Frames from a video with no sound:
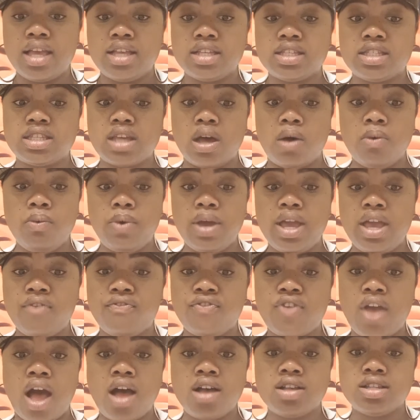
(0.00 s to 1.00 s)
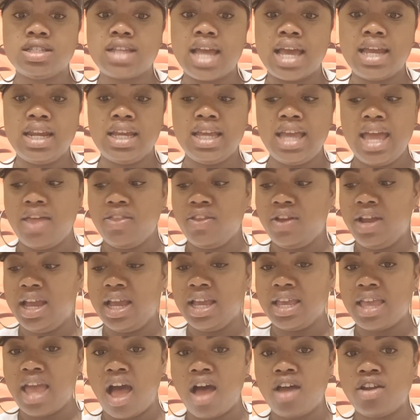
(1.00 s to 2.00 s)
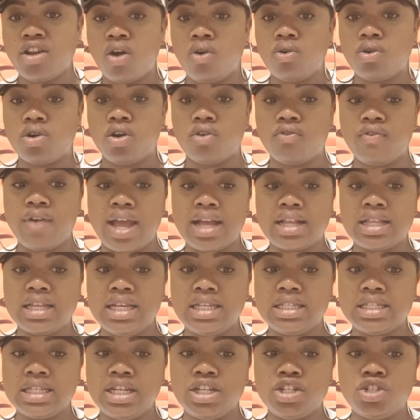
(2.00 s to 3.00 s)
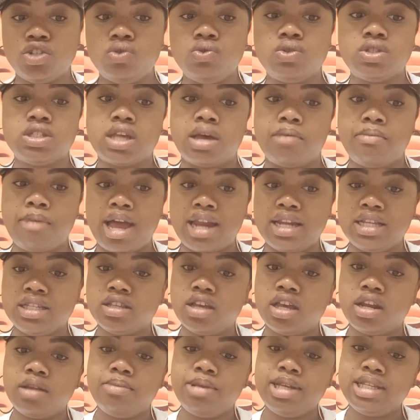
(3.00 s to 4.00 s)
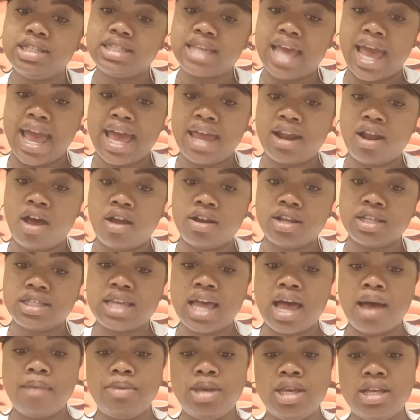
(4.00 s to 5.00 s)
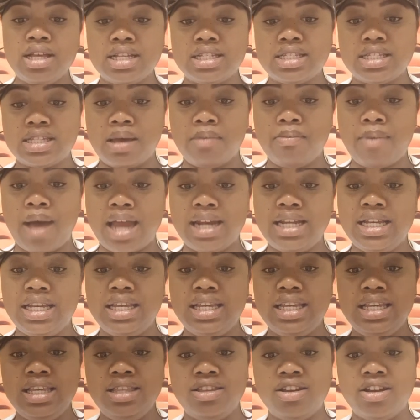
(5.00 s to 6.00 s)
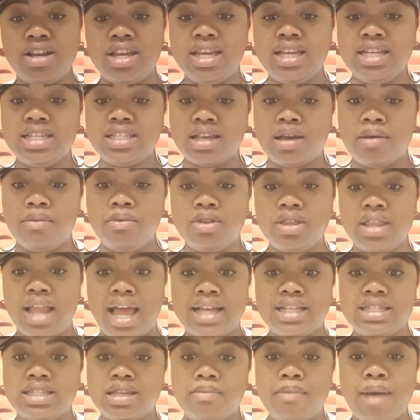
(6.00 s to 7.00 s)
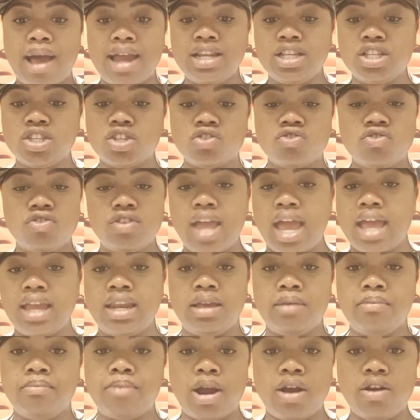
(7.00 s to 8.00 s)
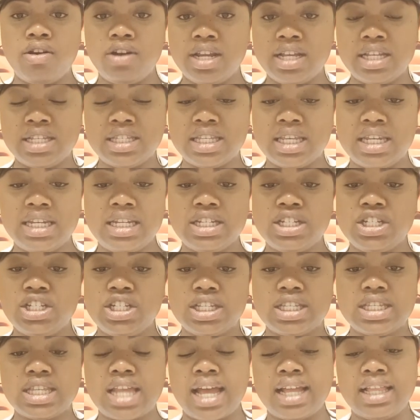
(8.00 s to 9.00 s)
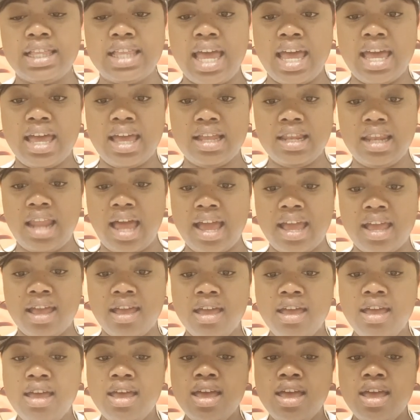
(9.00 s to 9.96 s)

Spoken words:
if y'all stay together and y'all don't correct these issues, somebody's going to be sad all the time because somebody either is somebody's creating burdens, and it's just like that. Like,